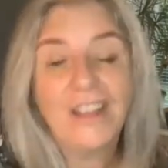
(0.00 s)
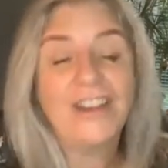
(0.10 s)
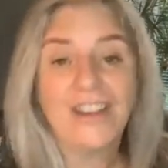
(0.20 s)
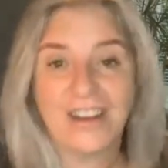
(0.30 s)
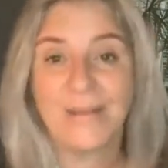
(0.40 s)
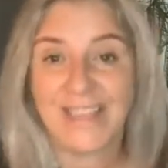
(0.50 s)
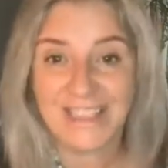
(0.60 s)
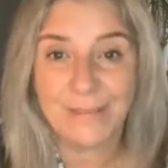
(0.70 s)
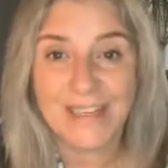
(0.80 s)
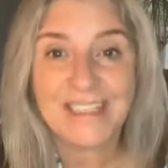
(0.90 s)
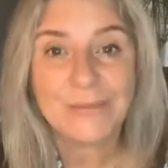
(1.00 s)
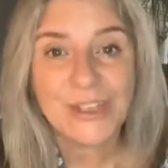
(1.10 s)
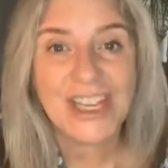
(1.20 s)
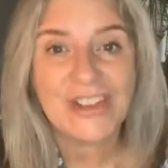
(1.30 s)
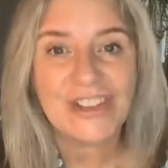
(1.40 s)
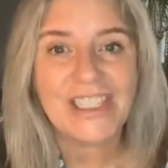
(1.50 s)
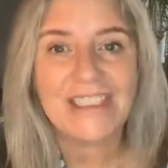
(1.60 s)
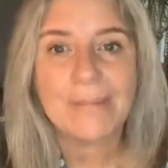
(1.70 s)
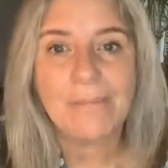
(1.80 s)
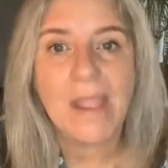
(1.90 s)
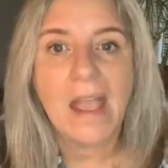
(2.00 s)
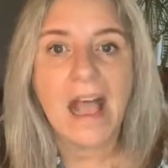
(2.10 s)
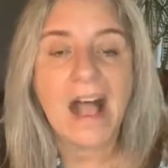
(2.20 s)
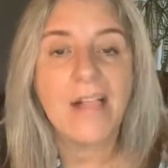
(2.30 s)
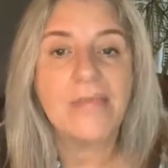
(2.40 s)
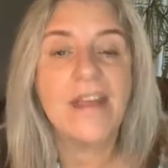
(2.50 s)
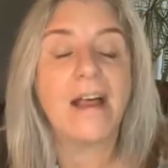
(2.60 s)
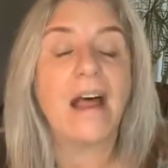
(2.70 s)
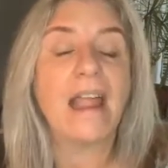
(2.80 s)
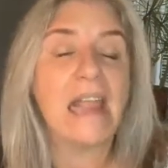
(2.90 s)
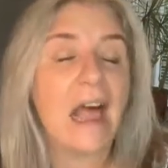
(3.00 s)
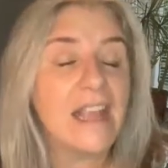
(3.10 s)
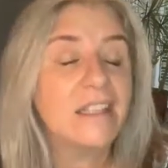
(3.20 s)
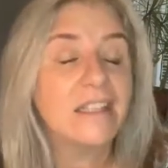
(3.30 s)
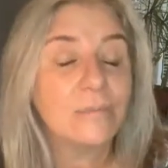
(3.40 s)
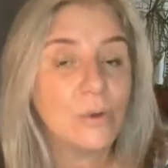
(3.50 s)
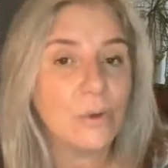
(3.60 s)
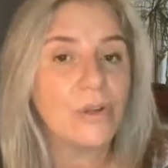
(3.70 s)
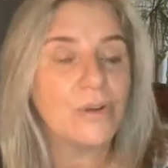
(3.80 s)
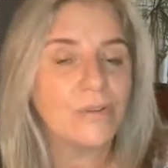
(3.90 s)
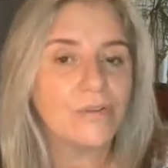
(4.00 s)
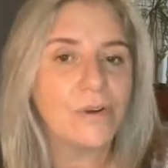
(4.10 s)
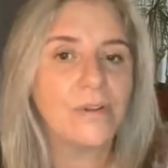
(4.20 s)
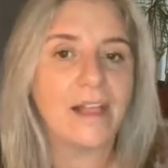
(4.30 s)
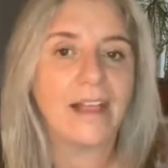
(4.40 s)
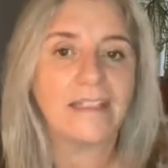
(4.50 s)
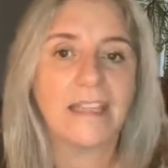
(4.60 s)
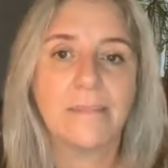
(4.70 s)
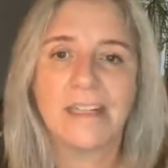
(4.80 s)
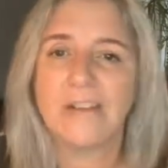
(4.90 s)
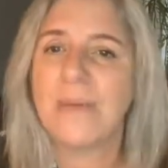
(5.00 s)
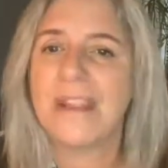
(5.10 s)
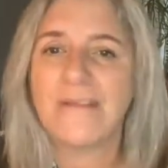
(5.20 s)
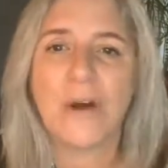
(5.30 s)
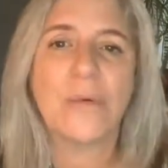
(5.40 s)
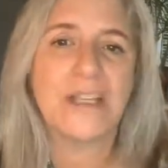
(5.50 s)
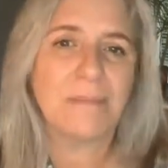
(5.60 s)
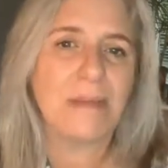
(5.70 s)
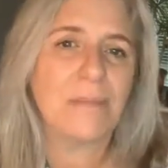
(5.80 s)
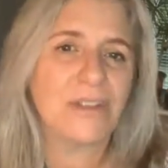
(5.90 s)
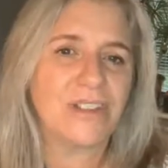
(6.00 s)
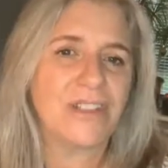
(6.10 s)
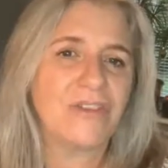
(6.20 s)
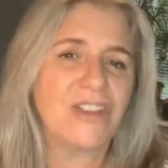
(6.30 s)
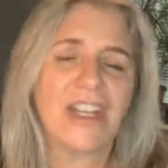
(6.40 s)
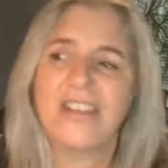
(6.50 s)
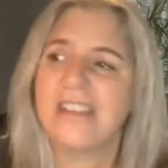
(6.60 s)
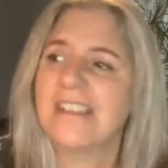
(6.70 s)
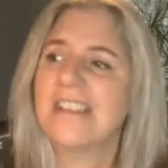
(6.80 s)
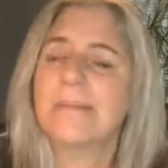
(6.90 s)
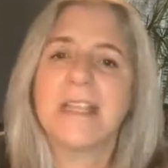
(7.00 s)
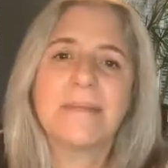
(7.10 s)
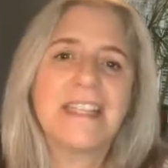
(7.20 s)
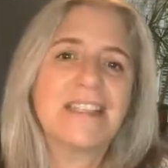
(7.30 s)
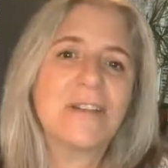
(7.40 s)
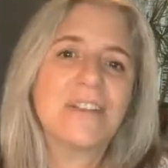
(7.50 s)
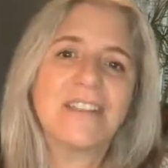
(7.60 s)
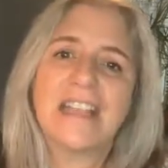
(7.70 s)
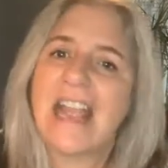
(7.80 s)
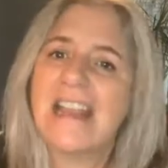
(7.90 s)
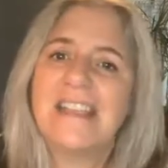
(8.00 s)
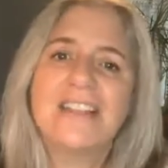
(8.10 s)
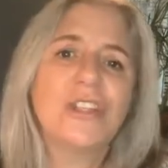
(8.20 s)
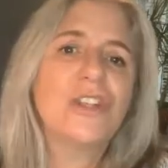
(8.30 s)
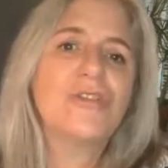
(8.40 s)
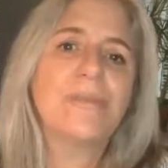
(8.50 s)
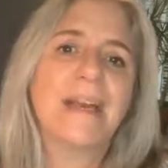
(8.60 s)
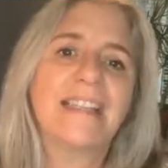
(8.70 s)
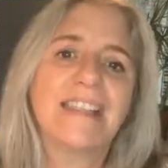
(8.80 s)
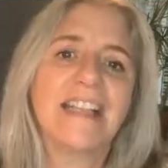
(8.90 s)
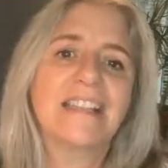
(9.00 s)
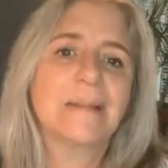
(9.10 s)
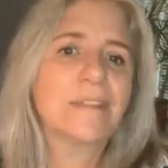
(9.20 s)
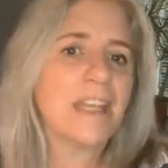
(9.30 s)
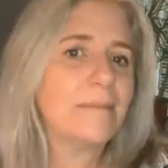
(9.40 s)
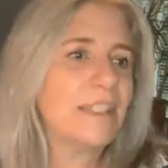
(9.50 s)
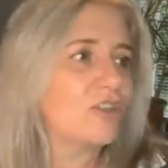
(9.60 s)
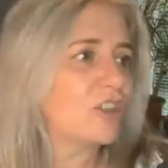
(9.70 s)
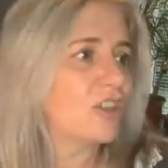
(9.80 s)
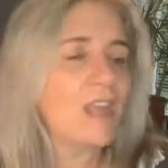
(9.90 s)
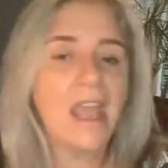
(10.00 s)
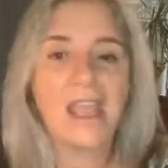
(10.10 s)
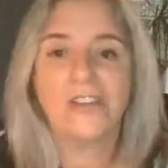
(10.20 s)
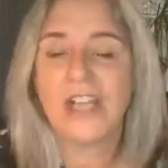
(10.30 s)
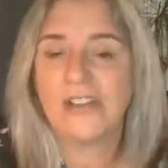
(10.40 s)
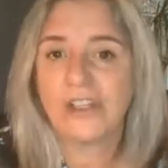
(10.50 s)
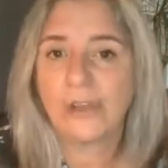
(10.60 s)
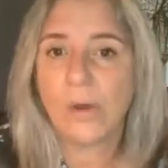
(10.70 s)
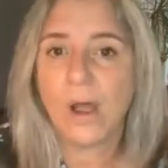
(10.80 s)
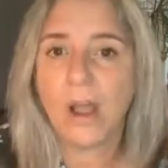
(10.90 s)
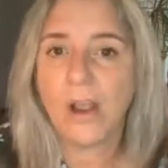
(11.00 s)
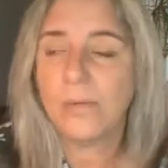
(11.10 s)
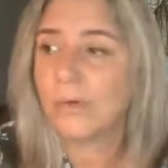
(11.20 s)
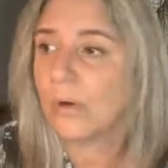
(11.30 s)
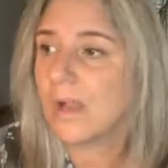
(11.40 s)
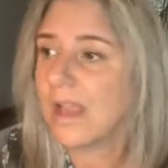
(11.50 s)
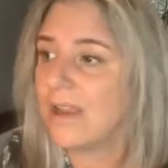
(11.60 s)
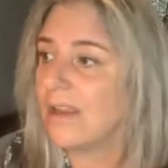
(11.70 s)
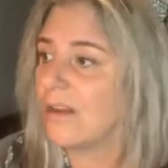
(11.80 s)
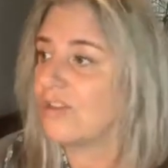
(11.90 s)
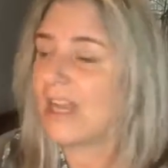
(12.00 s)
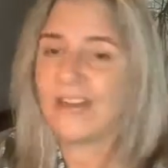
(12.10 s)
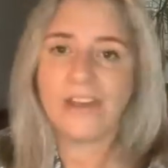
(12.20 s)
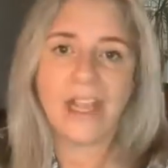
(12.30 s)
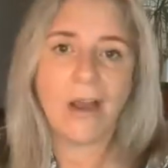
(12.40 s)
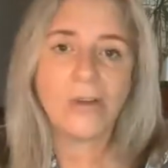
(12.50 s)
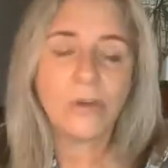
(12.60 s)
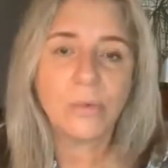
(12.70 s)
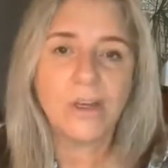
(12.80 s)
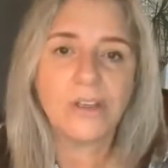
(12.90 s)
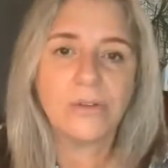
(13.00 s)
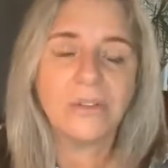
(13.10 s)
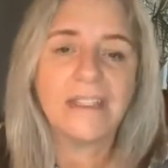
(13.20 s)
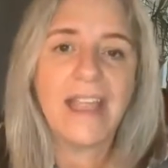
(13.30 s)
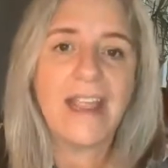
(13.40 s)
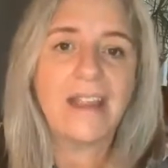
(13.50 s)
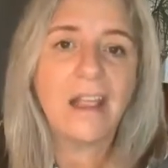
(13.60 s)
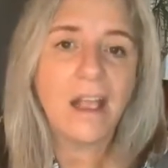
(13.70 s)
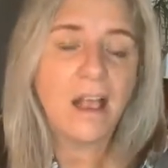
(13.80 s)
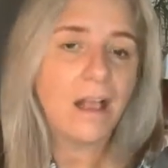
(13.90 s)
you're going to need to make some changes. And that I can support you through that. And believe me, they've always been positive changes. And sometimes it's not anything too dramatic. Sometimes it's just changing your home, or, you know, changing how you work your day.